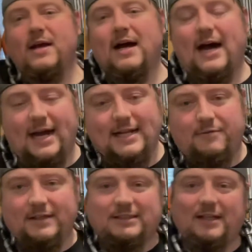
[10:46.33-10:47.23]
I did
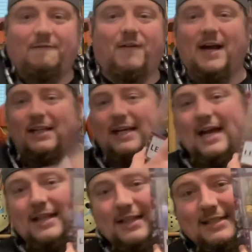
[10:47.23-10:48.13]
recently finally
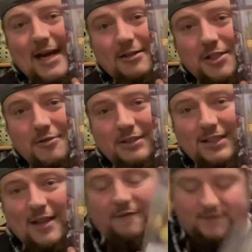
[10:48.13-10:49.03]
get the Terror Tunes
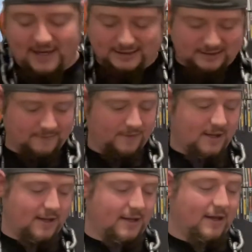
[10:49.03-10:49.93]
Leatherface.
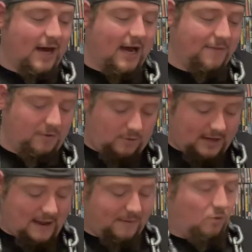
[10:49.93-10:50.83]
Uh, the one
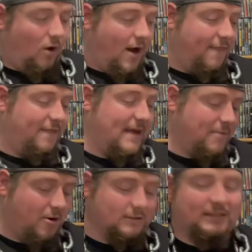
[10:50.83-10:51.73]
I've been wanting the
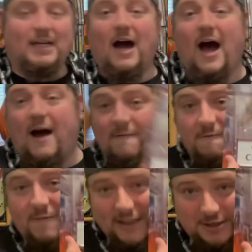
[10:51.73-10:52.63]
most, uh,
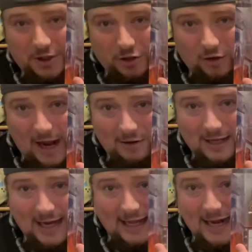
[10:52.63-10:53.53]
Victor
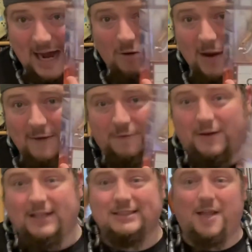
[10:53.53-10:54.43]
Crowley. I cannot wait for
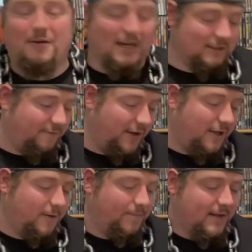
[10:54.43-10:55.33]
his other action
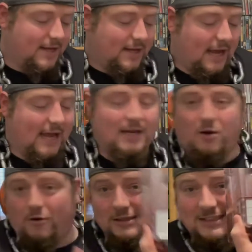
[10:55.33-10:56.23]
figure. And, of
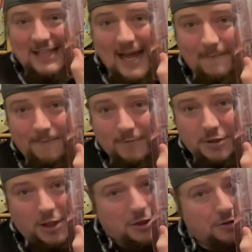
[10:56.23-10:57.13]
course, Sam from
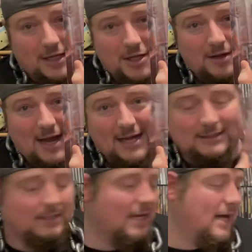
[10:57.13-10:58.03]
Trick or Treat, you
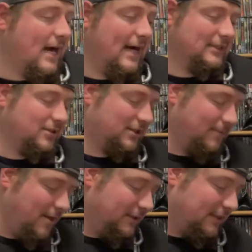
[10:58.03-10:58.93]
guys. Uh, so some
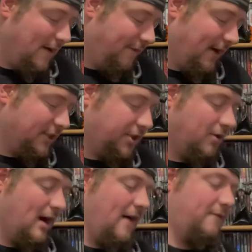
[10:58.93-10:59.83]
other stuff I can show
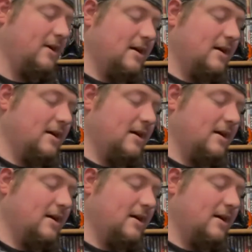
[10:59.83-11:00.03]
off.